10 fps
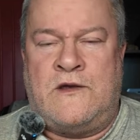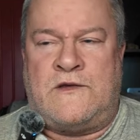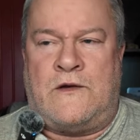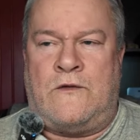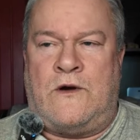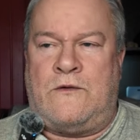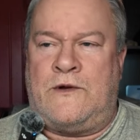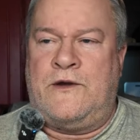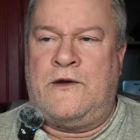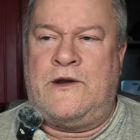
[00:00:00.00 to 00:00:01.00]
So what
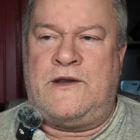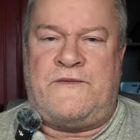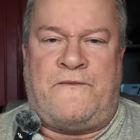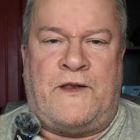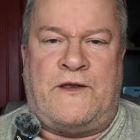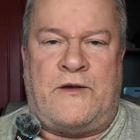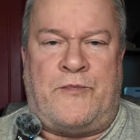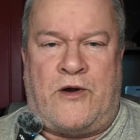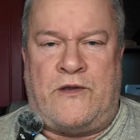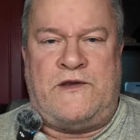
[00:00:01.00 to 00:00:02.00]
we're doing is filling
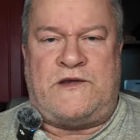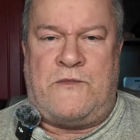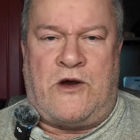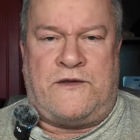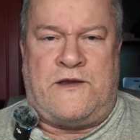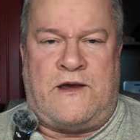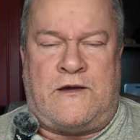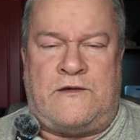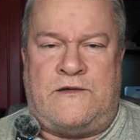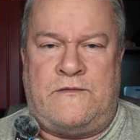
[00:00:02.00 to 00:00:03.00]
up all these small
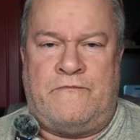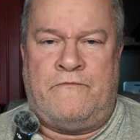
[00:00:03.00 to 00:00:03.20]
towns,